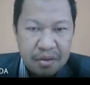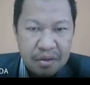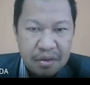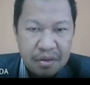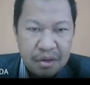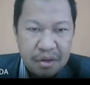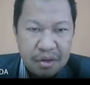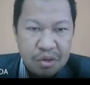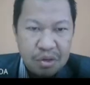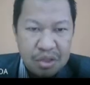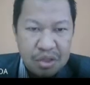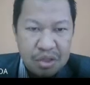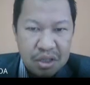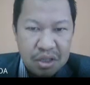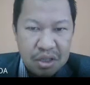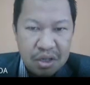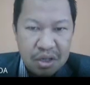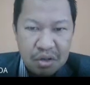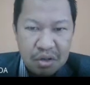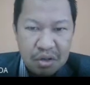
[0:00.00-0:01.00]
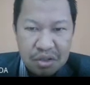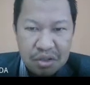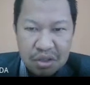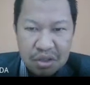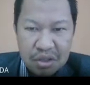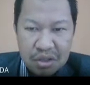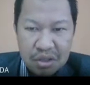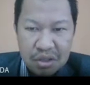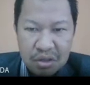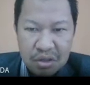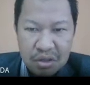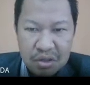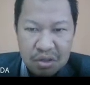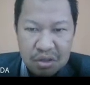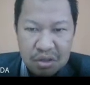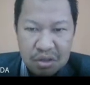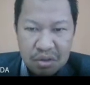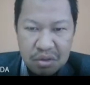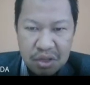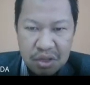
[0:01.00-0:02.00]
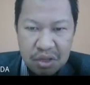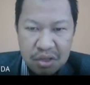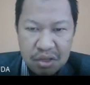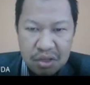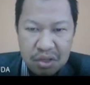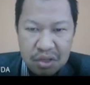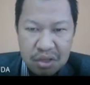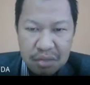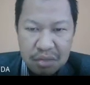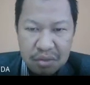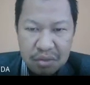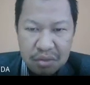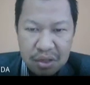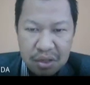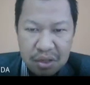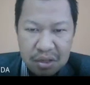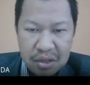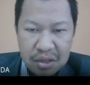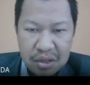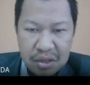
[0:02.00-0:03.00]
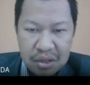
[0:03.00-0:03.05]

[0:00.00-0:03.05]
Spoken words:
closer together, come together,